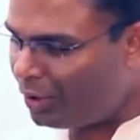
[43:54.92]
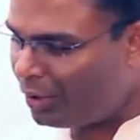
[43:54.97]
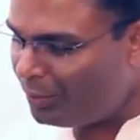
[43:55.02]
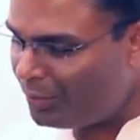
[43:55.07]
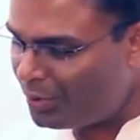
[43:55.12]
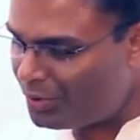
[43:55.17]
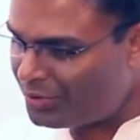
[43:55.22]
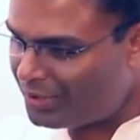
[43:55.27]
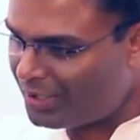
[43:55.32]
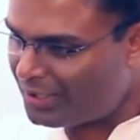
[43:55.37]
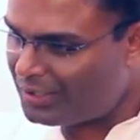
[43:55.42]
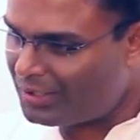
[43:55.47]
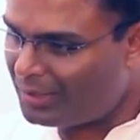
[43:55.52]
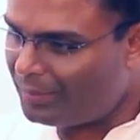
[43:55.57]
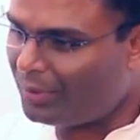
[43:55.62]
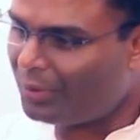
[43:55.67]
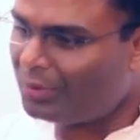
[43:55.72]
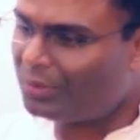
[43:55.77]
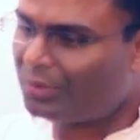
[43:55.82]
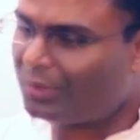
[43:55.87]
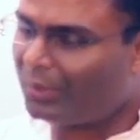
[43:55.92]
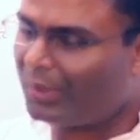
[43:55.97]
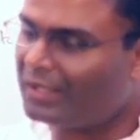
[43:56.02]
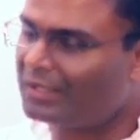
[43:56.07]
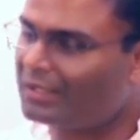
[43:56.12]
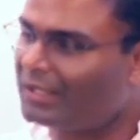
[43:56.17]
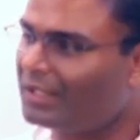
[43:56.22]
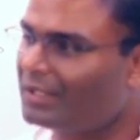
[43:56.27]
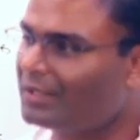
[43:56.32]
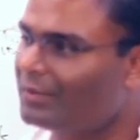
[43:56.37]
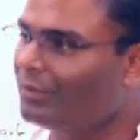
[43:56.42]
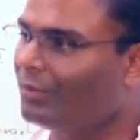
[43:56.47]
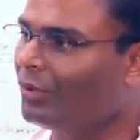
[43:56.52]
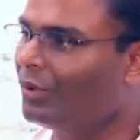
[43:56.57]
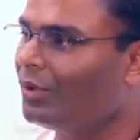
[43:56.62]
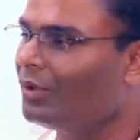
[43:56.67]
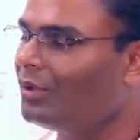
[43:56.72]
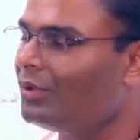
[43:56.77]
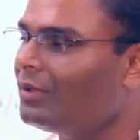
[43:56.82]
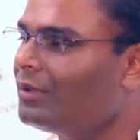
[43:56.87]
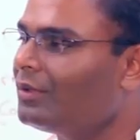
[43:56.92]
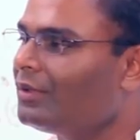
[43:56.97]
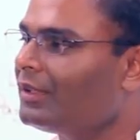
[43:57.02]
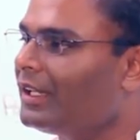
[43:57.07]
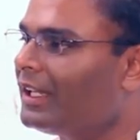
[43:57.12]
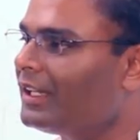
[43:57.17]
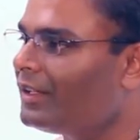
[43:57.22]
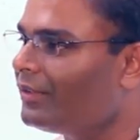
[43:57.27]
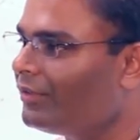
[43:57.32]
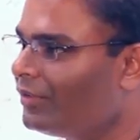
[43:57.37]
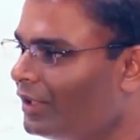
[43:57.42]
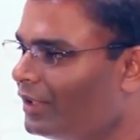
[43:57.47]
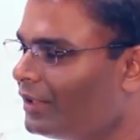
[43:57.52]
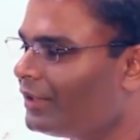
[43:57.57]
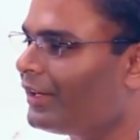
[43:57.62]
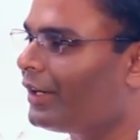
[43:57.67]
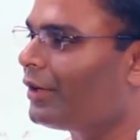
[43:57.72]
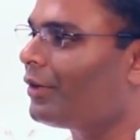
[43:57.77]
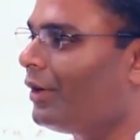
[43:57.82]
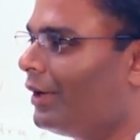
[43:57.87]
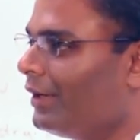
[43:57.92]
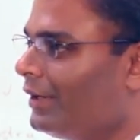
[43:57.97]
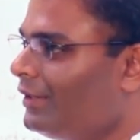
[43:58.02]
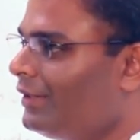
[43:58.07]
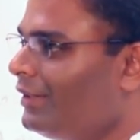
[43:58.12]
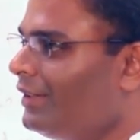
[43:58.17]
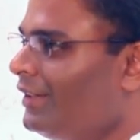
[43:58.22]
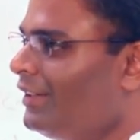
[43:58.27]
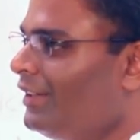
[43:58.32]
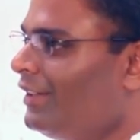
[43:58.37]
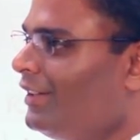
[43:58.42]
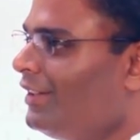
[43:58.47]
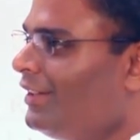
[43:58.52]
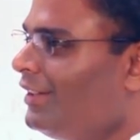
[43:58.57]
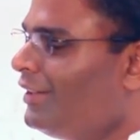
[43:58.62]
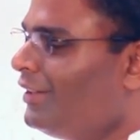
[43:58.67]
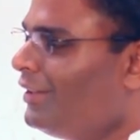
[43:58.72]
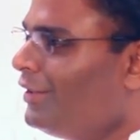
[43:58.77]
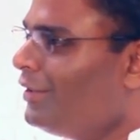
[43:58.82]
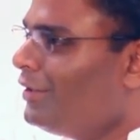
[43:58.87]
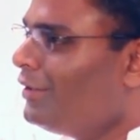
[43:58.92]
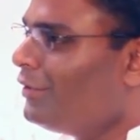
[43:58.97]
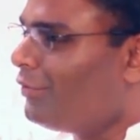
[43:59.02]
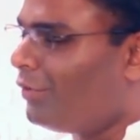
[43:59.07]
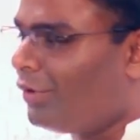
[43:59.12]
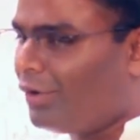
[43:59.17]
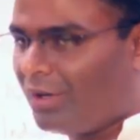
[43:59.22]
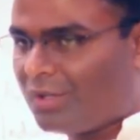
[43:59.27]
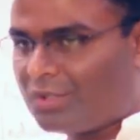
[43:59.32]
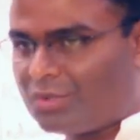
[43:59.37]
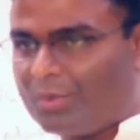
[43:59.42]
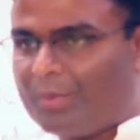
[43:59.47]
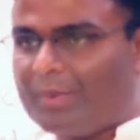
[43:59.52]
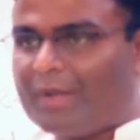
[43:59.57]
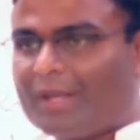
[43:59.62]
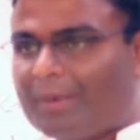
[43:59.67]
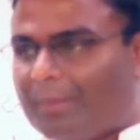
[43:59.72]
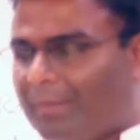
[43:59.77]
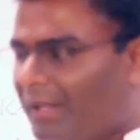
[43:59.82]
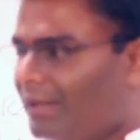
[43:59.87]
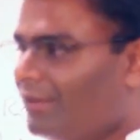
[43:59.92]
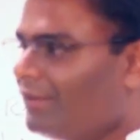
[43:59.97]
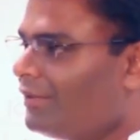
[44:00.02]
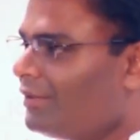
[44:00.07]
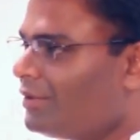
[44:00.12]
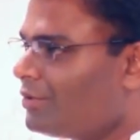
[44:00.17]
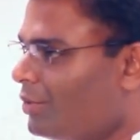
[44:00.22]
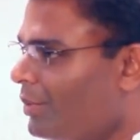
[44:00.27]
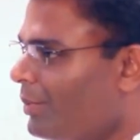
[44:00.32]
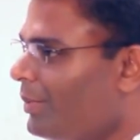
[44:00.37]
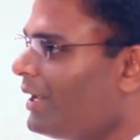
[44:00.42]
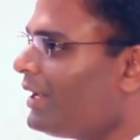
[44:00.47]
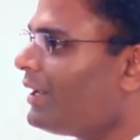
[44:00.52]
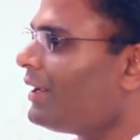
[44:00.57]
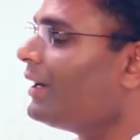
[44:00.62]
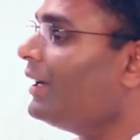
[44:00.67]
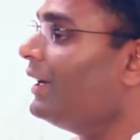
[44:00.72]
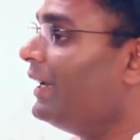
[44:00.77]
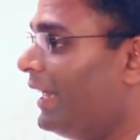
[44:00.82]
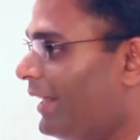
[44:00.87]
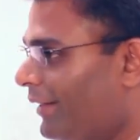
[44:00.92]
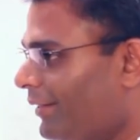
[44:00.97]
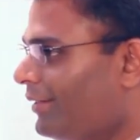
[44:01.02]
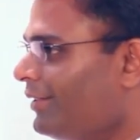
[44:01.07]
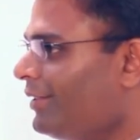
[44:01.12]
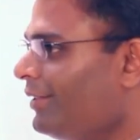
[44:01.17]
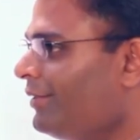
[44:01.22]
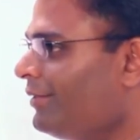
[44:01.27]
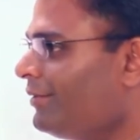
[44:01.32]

almost just about twice as more than the world record for swimming a length.